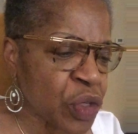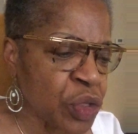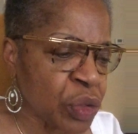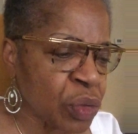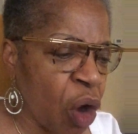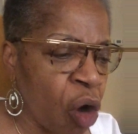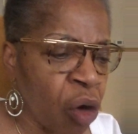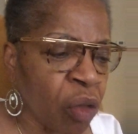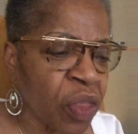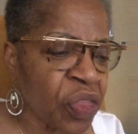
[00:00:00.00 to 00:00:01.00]
to do
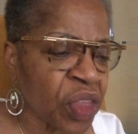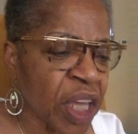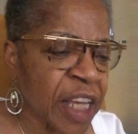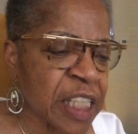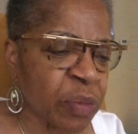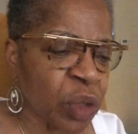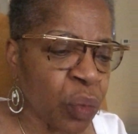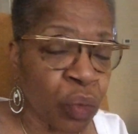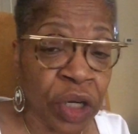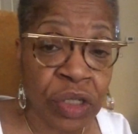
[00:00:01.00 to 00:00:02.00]
all the things we
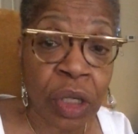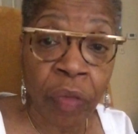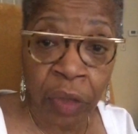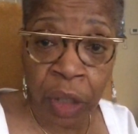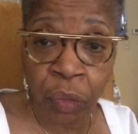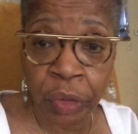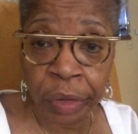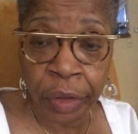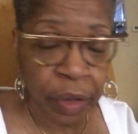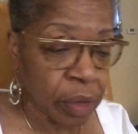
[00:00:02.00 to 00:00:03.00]
wish they
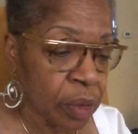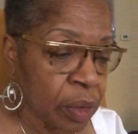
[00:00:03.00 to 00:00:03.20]
would.